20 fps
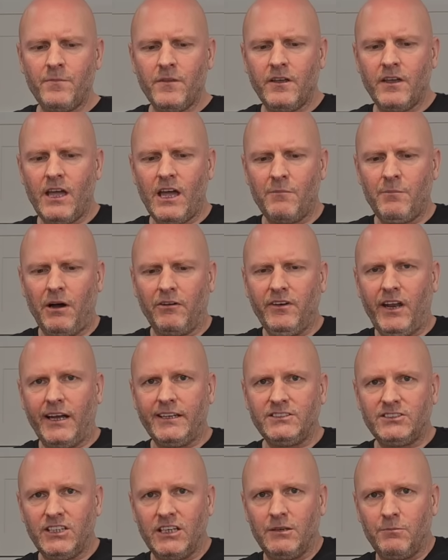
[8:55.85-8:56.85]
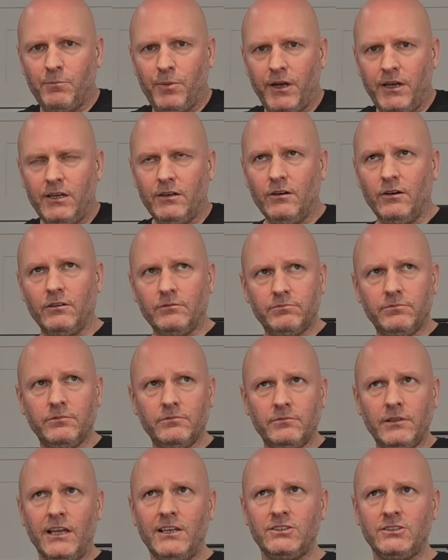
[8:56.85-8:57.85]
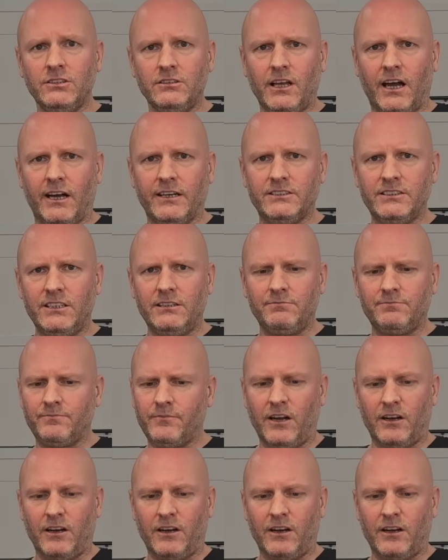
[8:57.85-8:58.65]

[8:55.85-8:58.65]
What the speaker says: Yeah, about 19p, or less than that, is it?